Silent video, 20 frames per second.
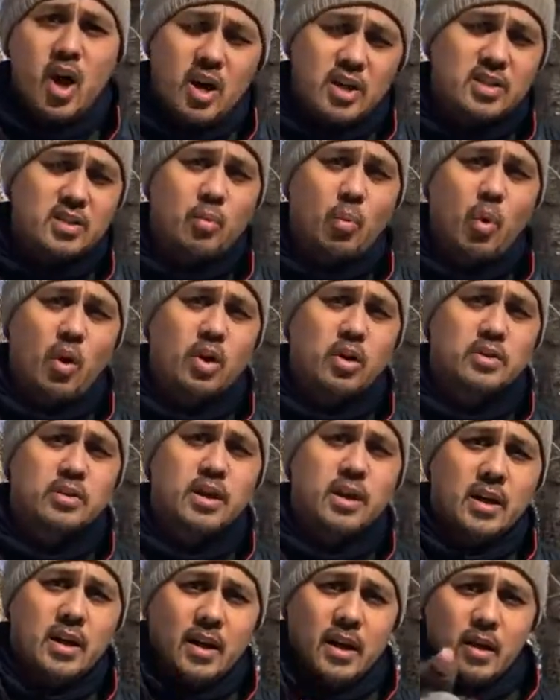awesome
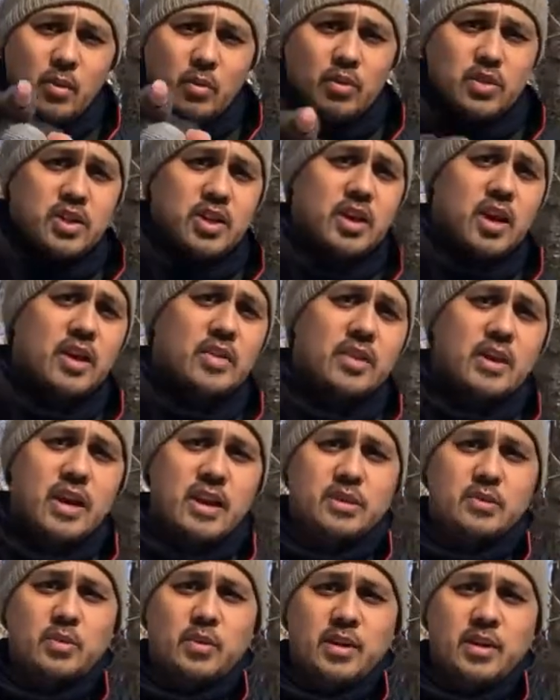world. And we'll see you on the
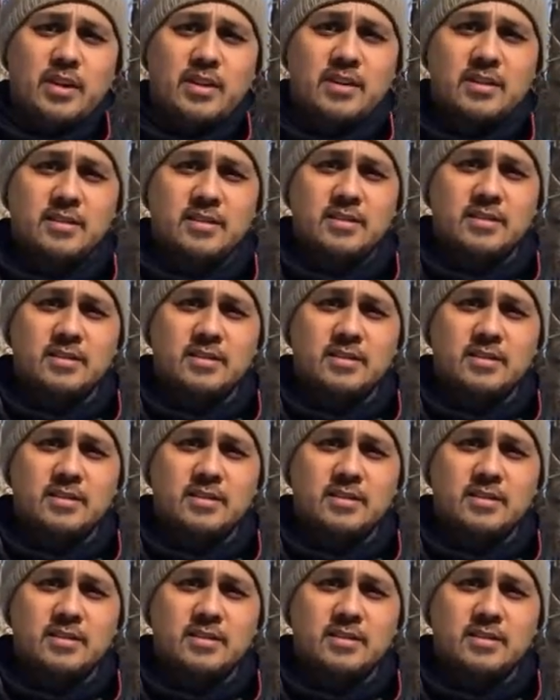next one.